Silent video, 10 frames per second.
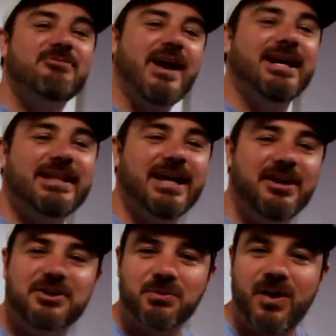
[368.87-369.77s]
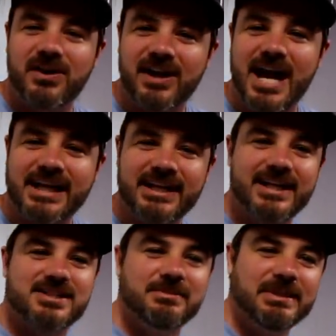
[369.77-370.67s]
finally, underwater hockey
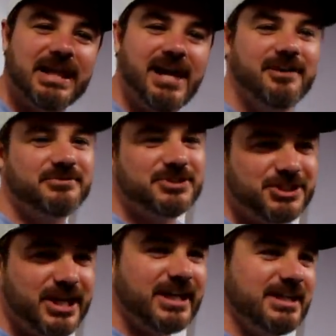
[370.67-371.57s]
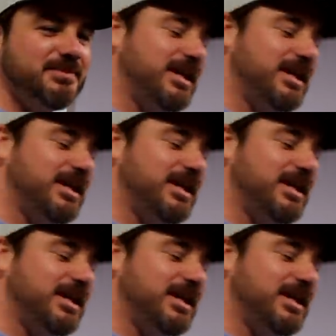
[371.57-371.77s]
gets some love. Shit, he's